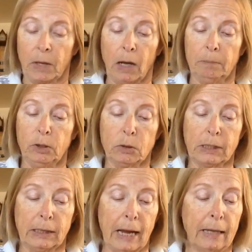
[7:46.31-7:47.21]
I'm
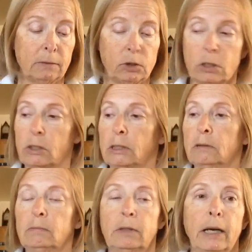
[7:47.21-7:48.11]
using that just to
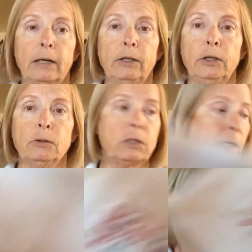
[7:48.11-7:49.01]
get it used
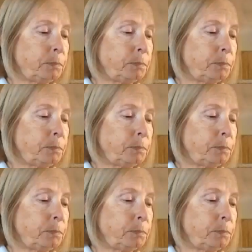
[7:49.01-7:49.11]
up.